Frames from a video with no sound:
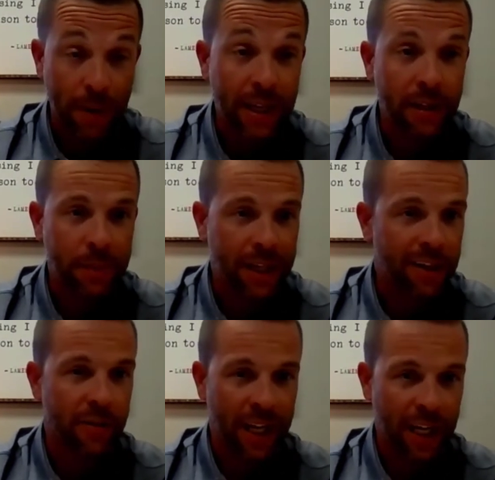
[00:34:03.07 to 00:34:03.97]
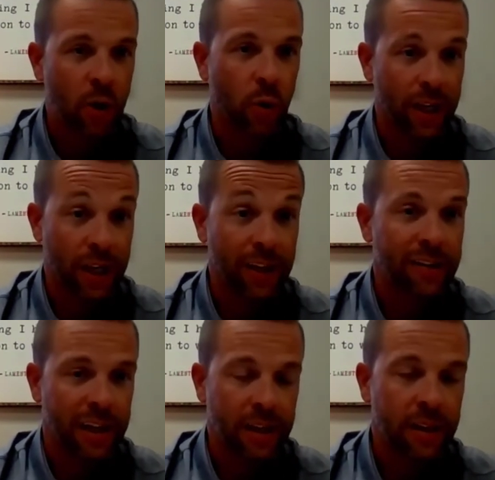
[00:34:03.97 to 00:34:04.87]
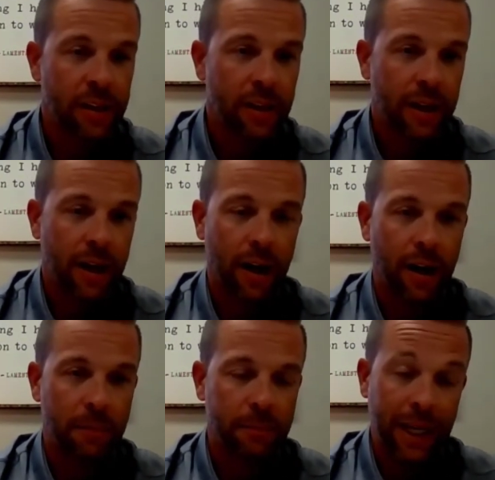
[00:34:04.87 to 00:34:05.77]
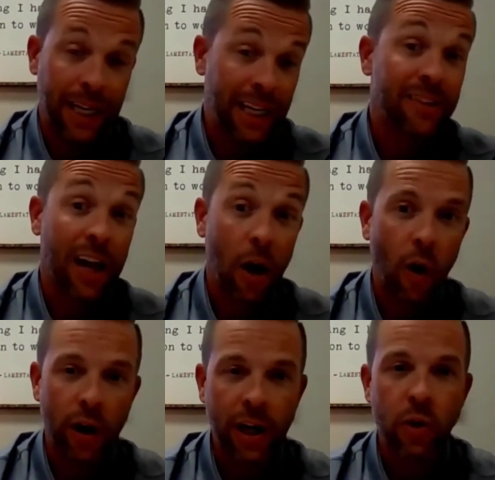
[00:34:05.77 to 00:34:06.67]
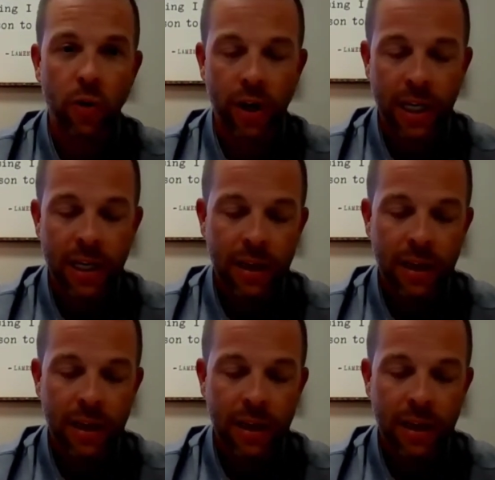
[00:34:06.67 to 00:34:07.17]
hit because of an inquiry listed, and it is a hard inquiry.